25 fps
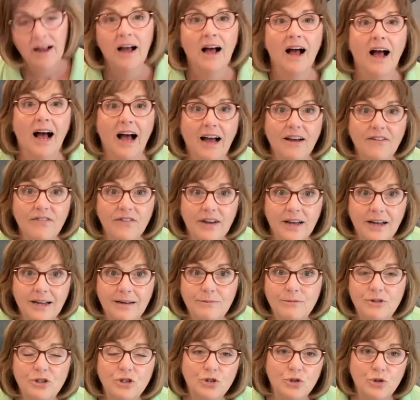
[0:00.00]
I've come
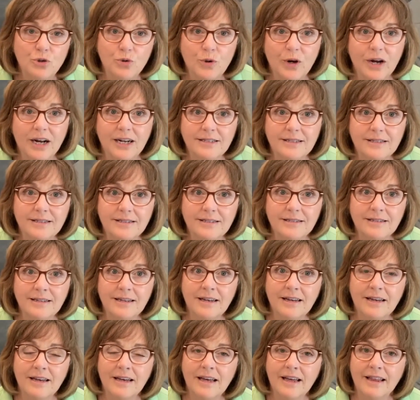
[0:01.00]
to trust
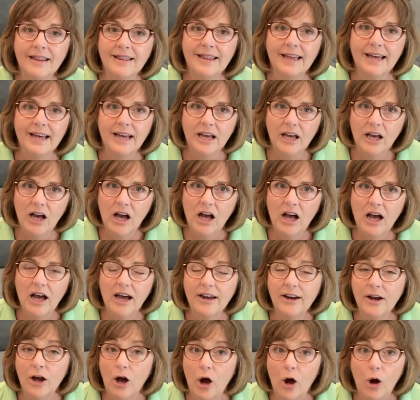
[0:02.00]
that God
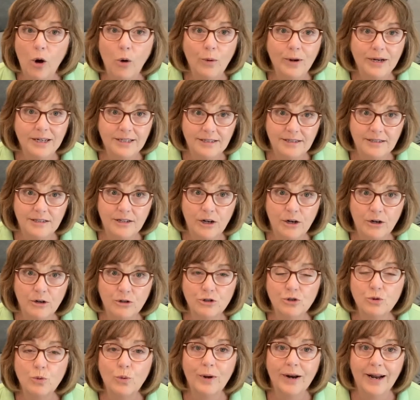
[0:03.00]
always
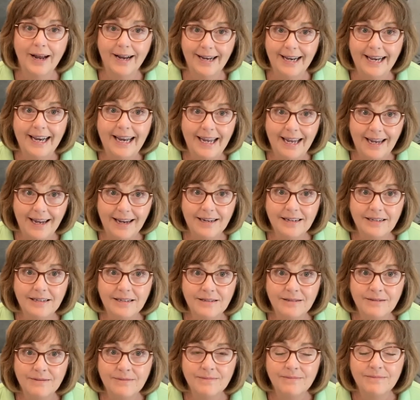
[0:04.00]
knows what I need,
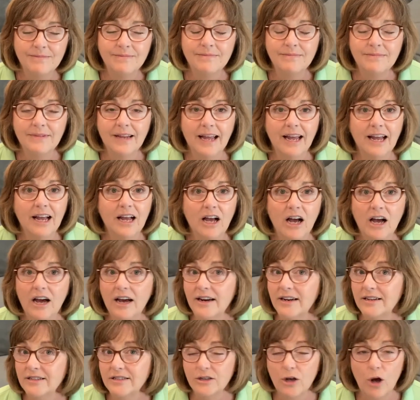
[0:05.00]
and God
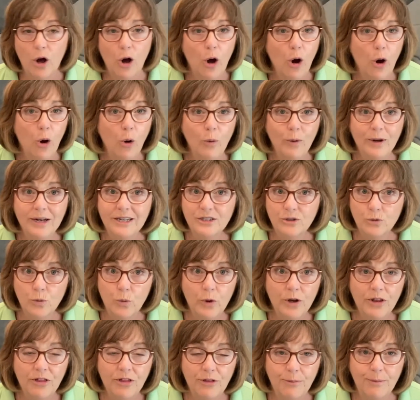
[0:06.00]
is always
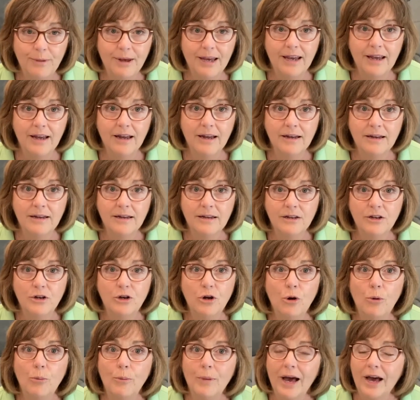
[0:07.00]
with me, no
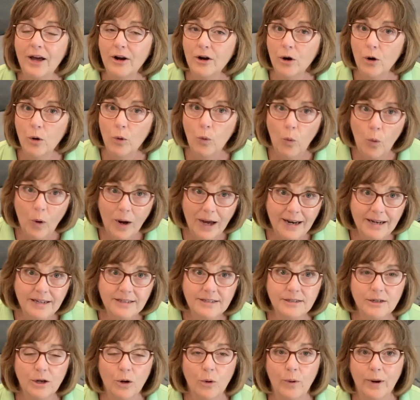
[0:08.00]
matter what is
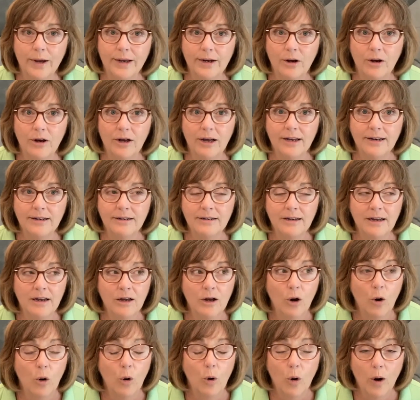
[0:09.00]
going on
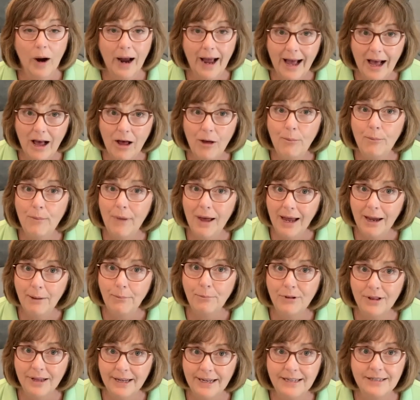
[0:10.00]
or how my
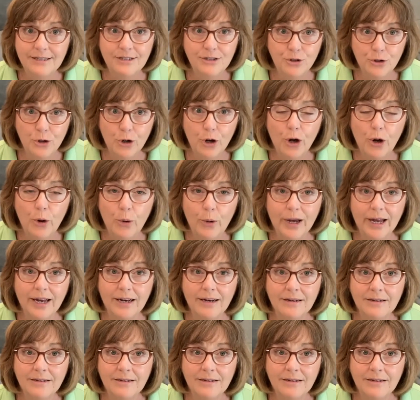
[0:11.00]
plans are going.